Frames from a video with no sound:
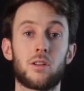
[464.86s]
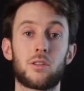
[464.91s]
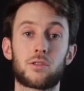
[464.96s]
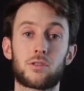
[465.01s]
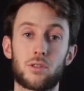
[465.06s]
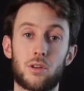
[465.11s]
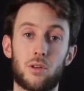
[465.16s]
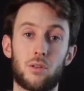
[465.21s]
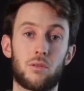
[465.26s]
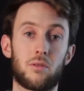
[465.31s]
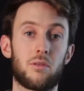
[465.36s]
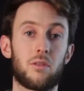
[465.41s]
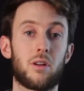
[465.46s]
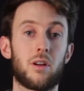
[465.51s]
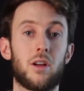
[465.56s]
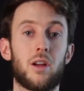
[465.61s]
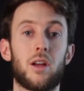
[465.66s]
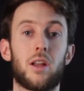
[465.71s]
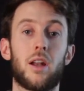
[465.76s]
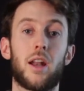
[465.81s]
So,
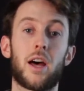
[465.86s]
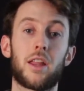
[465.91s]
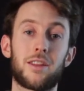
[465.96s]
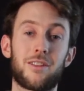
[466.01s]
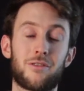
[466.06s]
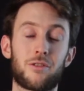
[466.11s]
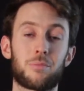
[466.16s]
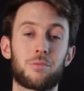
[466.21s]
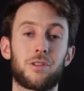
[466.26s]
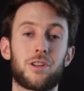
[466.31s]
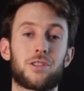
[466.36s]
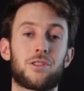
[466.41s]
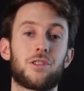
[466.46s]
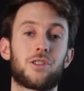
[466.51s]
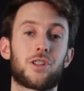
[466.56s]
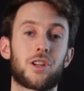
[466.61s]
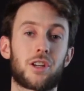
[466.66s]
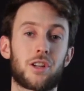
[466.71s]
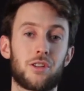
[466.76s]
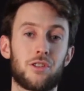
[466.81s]
now that you've replaced
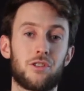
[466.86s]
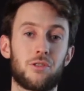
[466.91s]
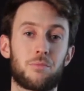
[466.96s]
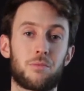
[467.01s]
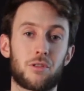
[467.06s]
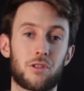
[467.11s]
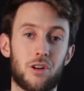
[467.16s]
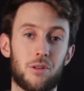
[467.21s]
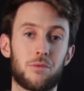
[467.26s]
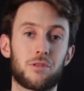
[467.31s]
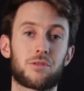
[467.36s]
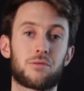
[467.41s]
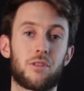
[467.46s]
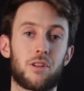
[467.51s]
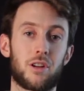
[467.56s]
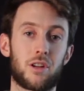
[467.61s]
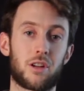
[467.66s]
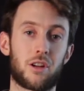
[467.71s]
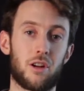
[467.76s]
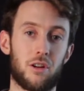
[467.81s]
your chicken loop, you're almost
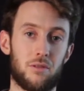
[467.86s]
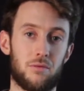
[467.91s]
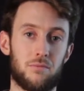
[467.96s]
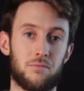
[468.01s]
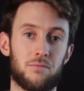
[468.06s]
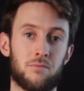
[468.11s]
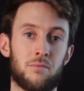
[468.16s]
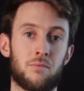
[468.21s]
ready to go.